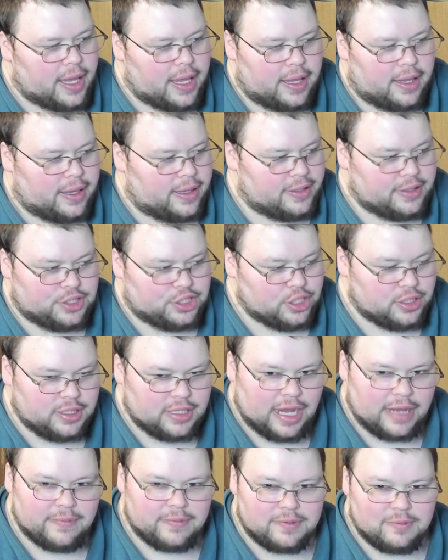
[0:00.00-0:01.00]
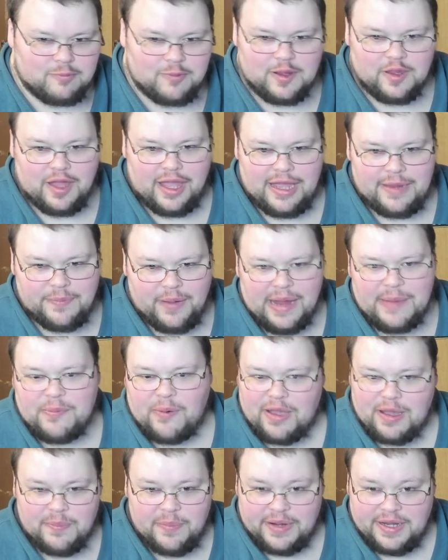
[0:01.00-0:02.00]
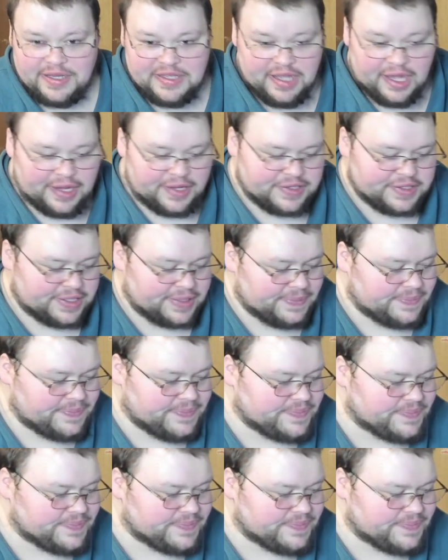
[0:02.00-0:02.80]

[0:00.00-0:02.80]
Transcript: it should not rely on pipe wire, but it does.